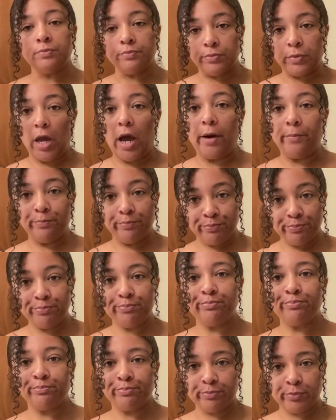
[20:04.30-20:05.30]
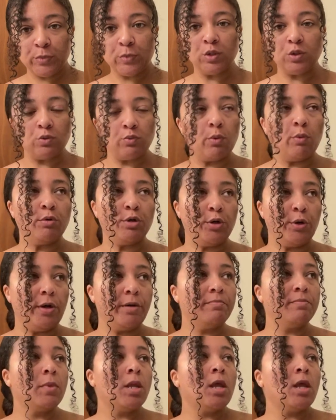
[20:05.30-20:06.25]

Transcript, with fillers: Yeah, that's what we're doing.